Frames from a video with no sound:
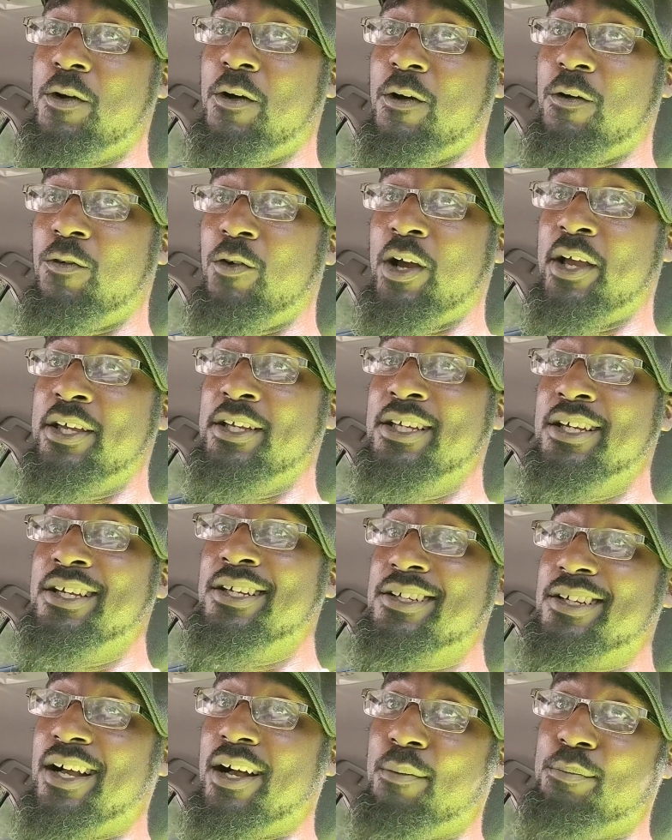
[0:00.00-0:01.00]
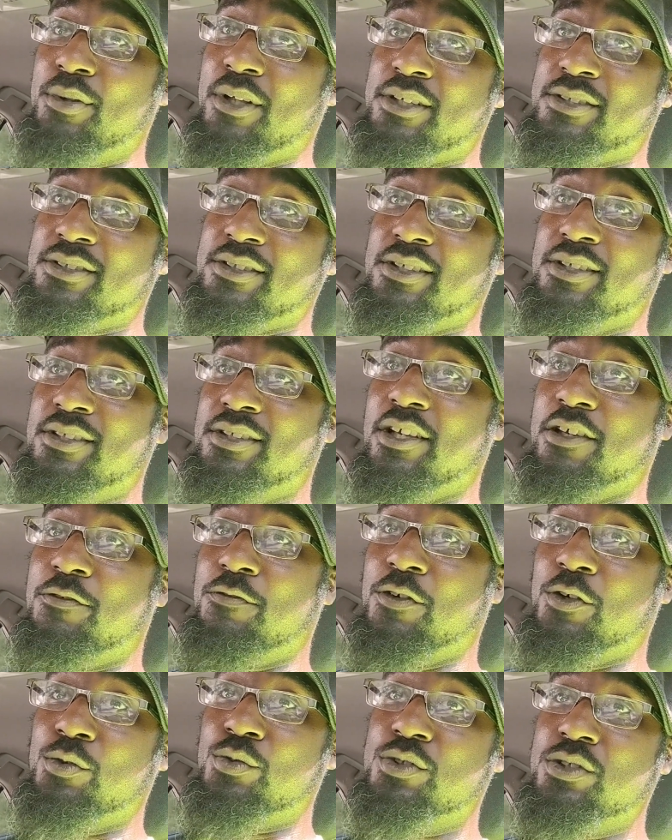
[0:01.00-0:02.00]
All right. God bless and good day,
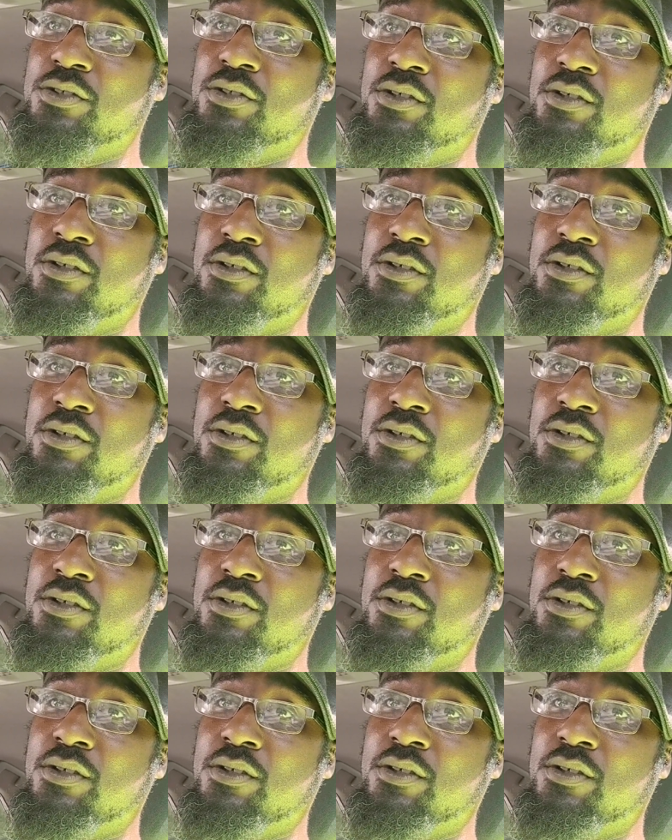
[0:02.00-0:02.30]
folks.